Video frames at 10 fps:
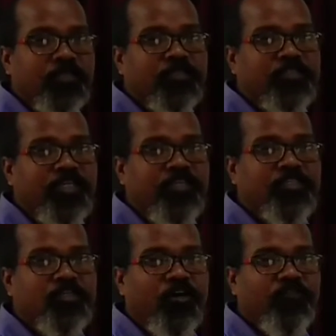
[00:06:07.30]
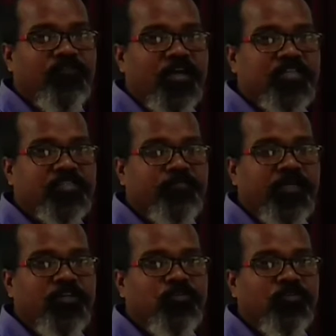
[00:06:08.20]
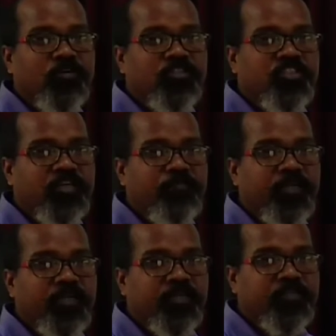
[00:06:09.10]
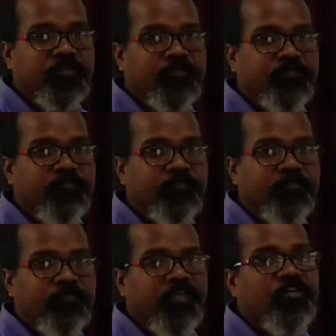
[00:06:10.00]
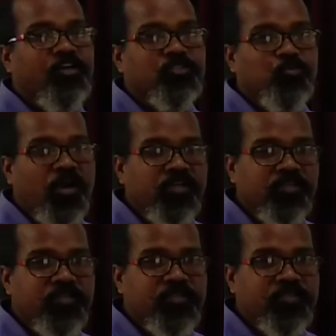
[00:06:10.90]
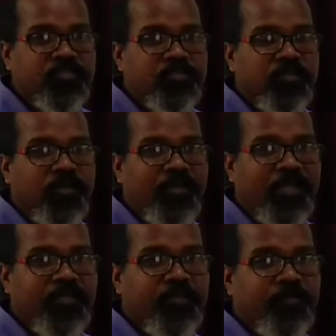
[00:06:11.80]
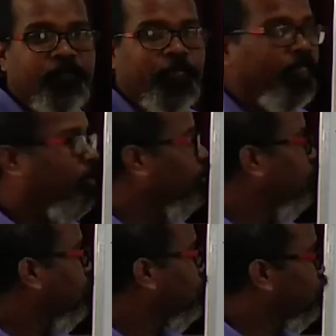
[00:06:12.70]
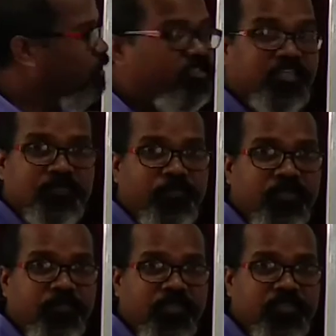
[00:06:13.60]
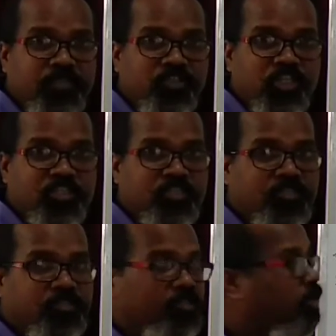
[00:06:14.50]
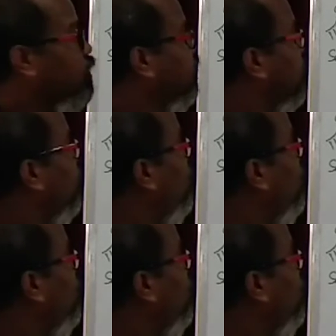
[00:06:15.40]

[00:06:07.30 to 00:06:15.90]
Seeds of flask B do not germinate because water is lacking. So this experiment suggests that